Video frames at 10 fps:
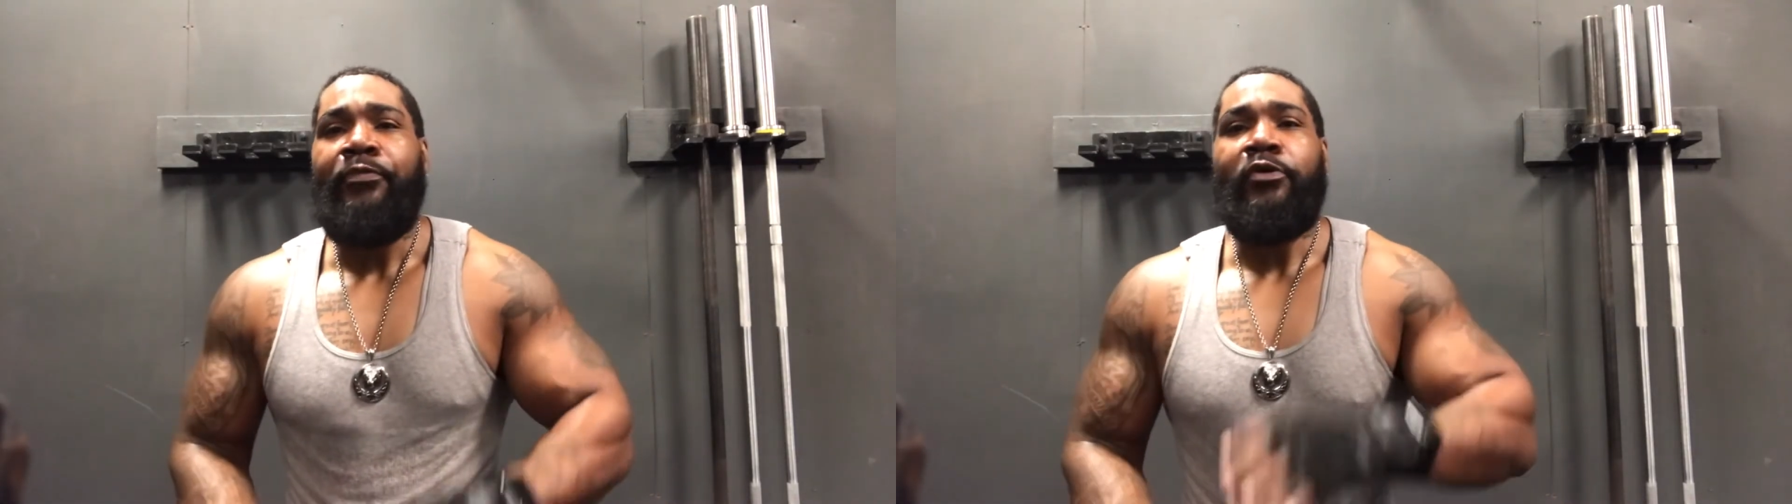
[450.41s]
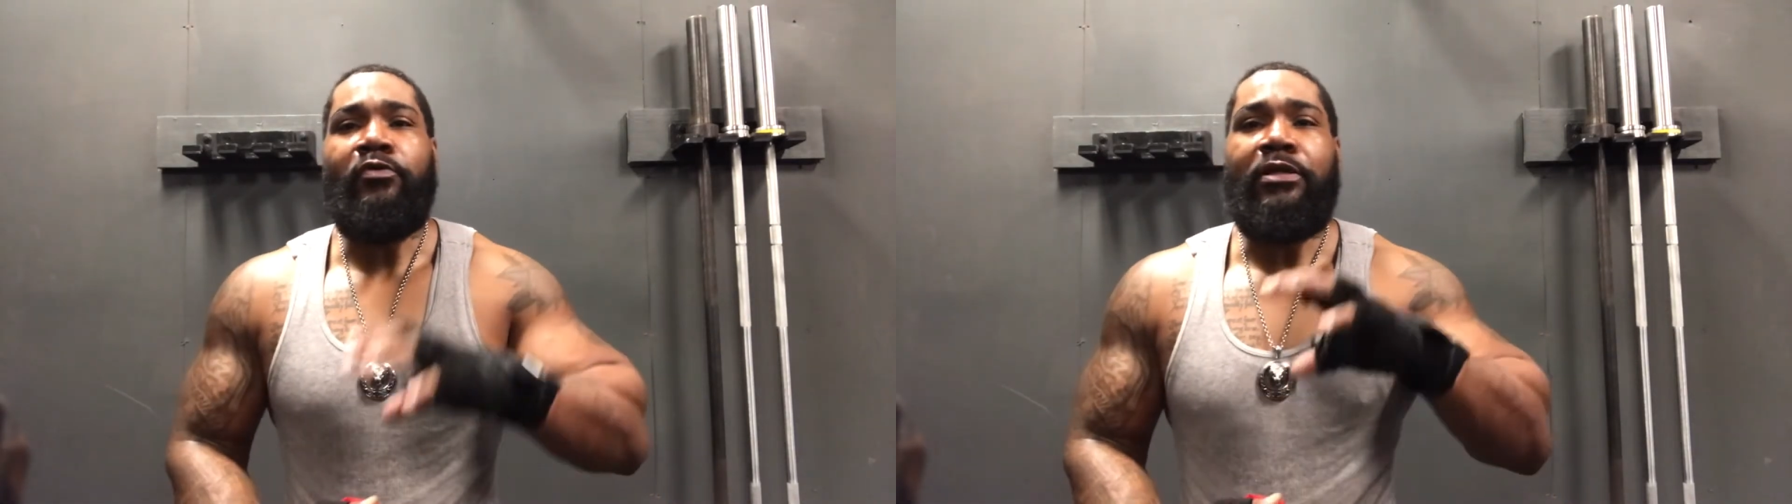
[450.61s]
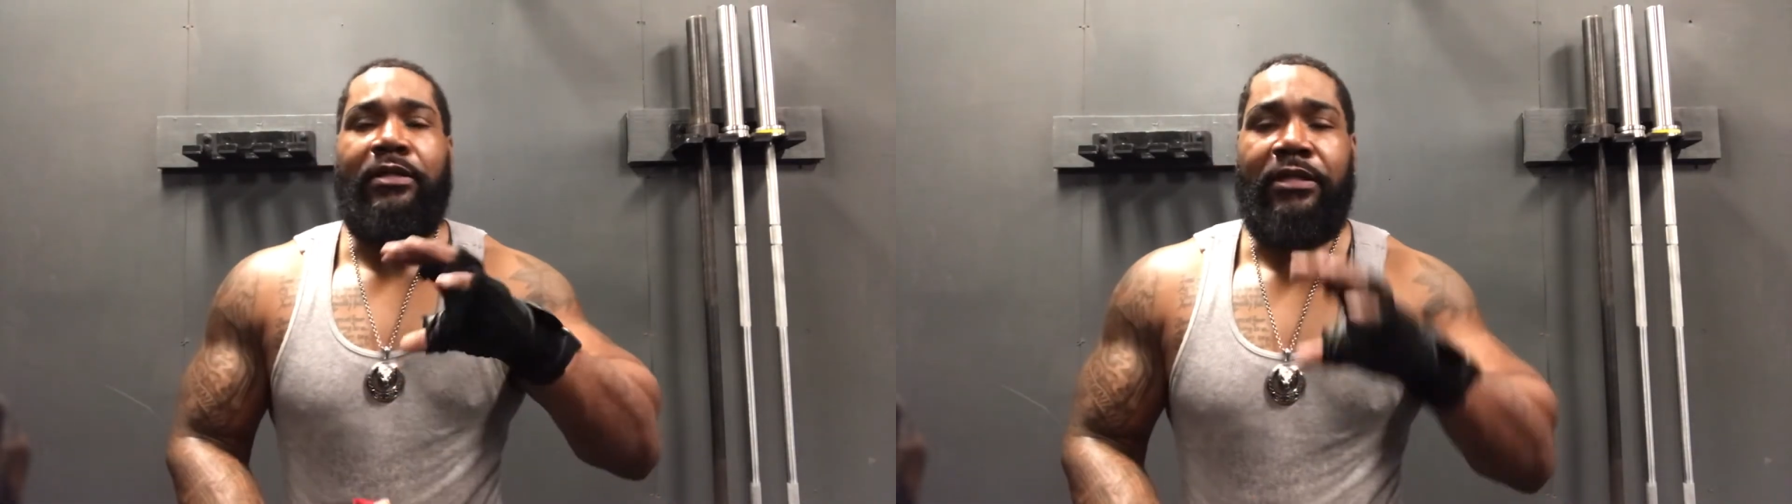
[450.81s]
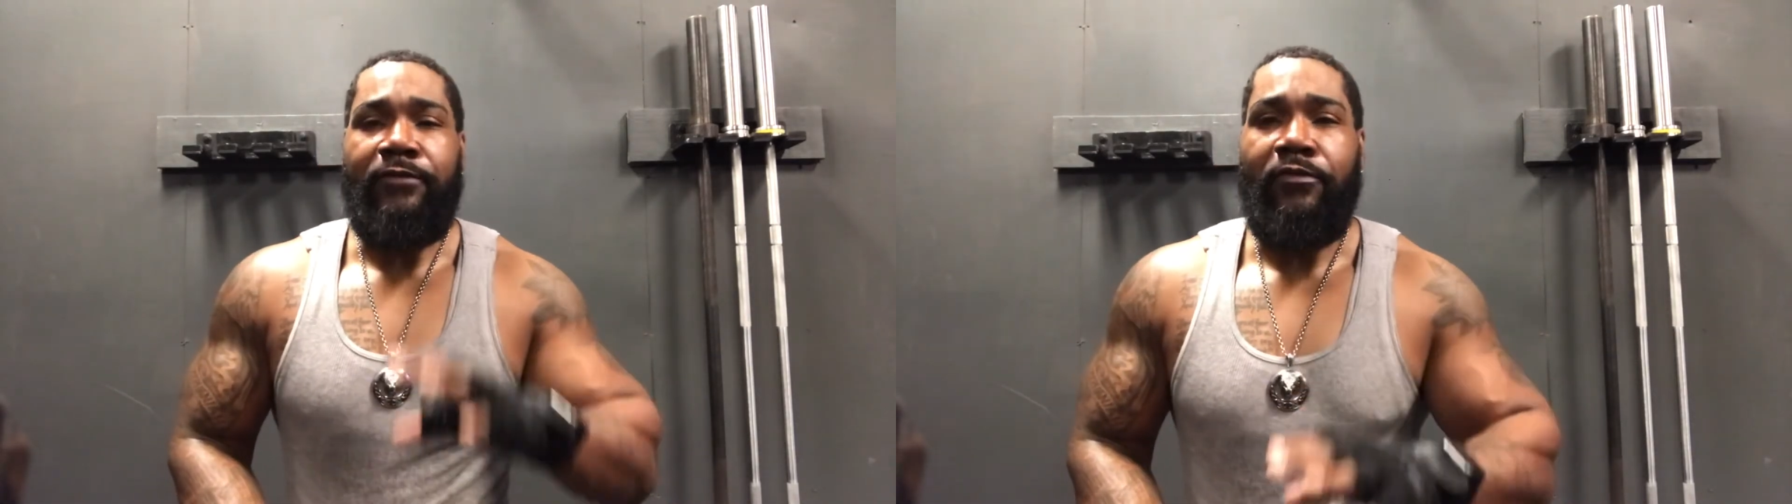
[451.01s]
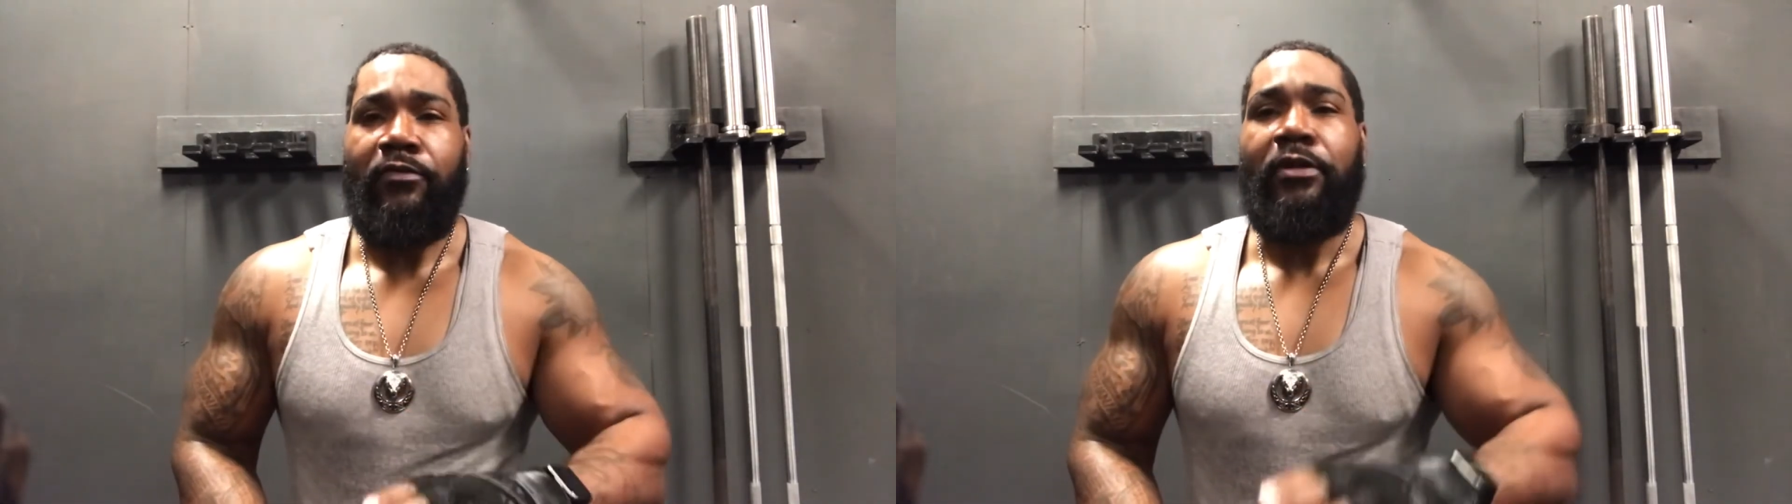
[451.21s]
you
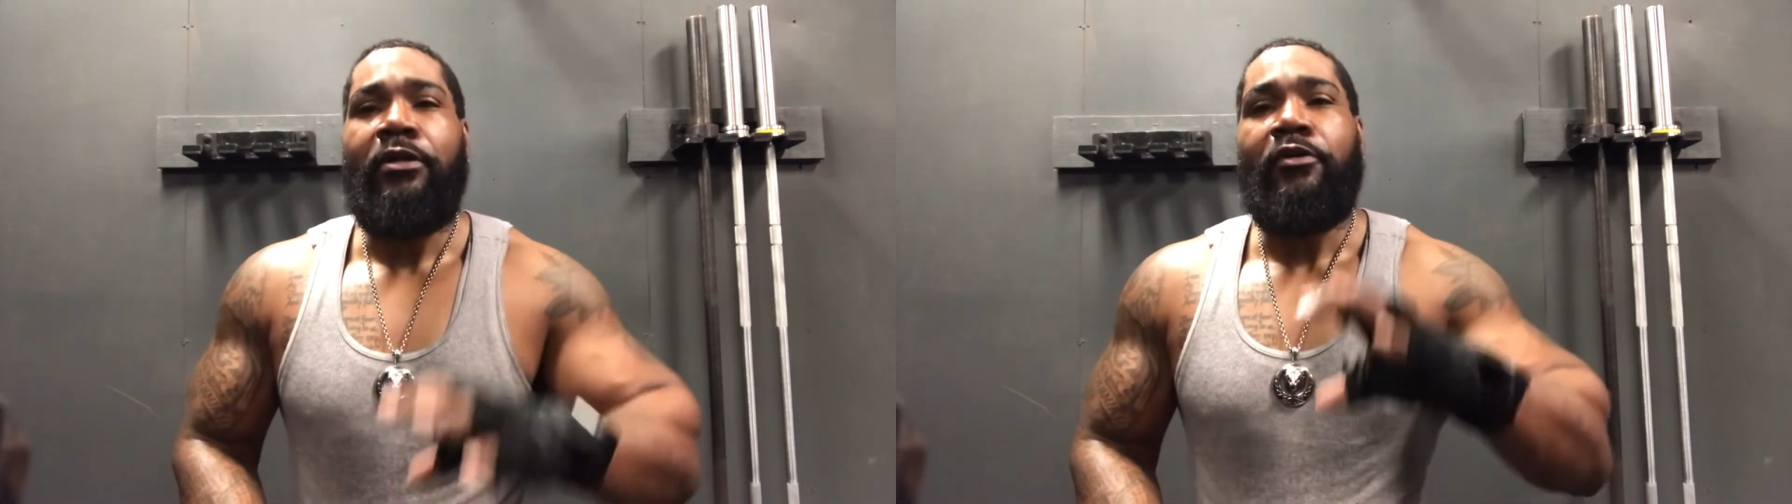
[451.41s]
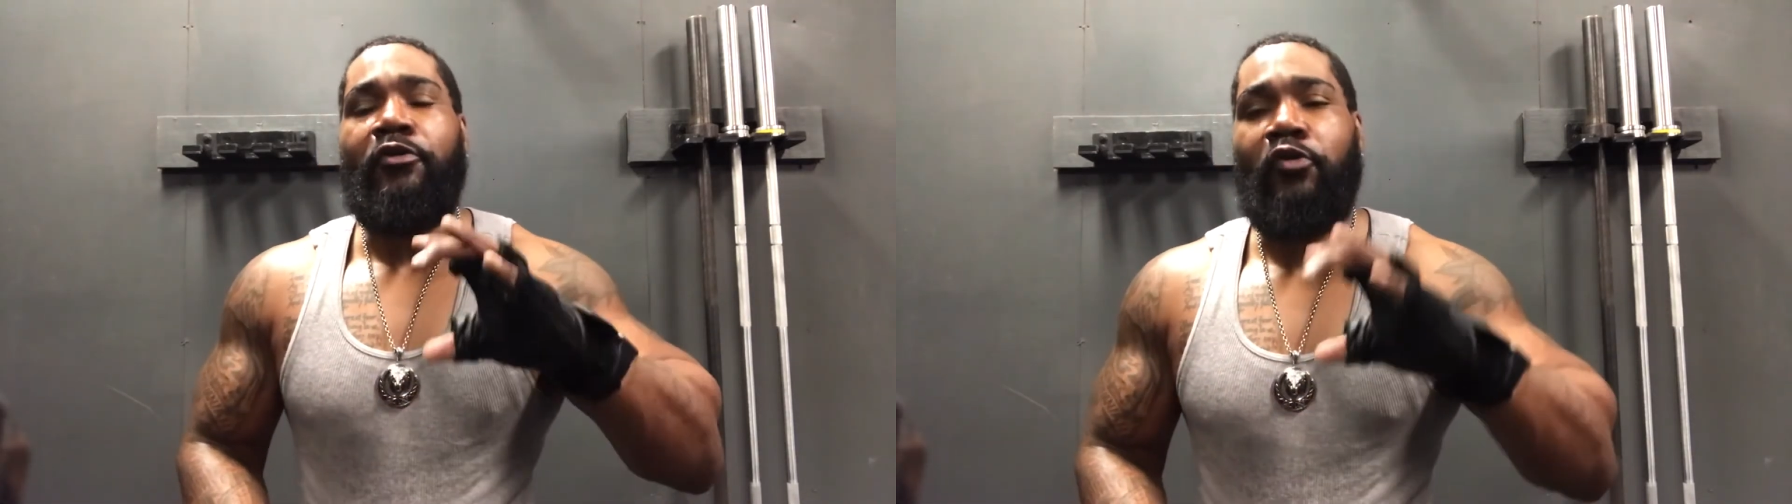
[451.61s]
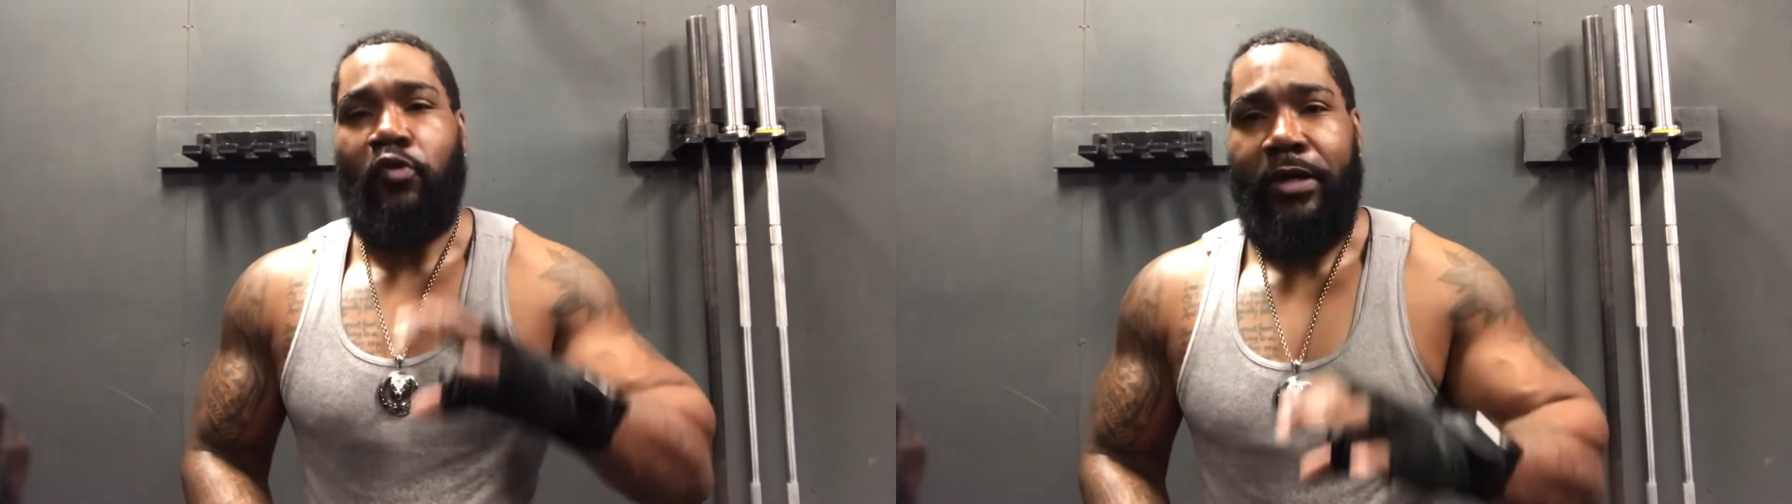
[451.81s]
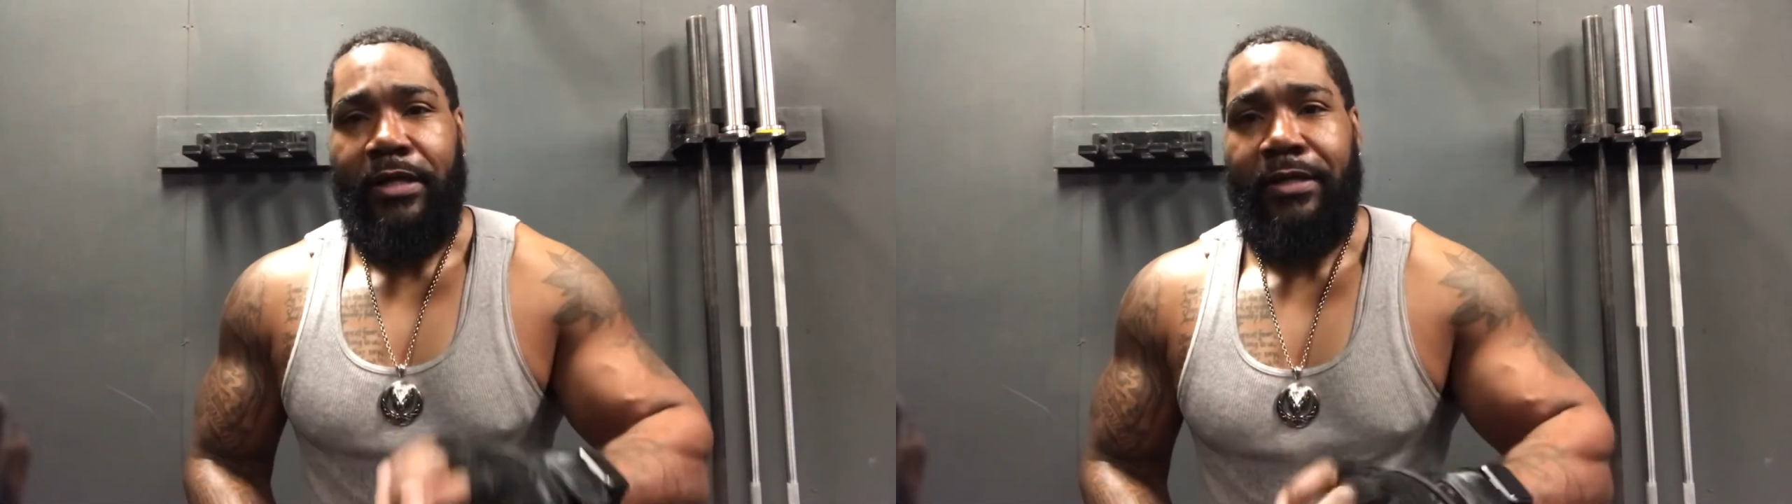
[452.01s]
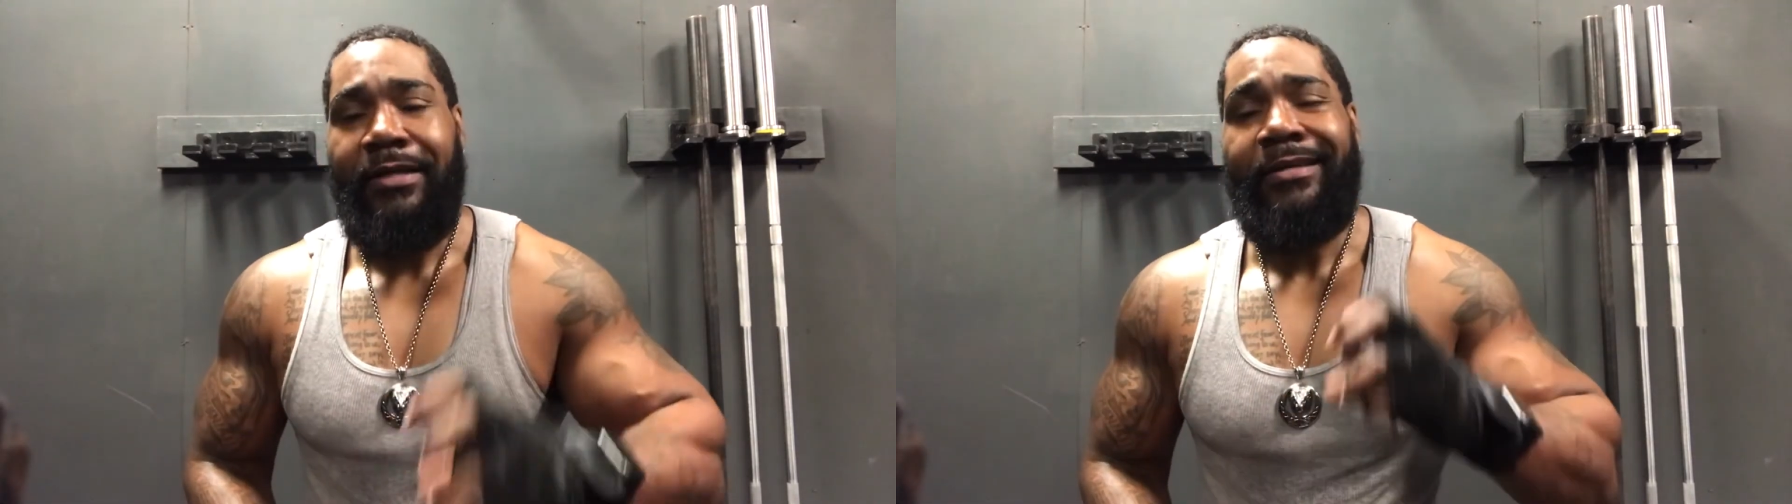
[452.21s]
delivered great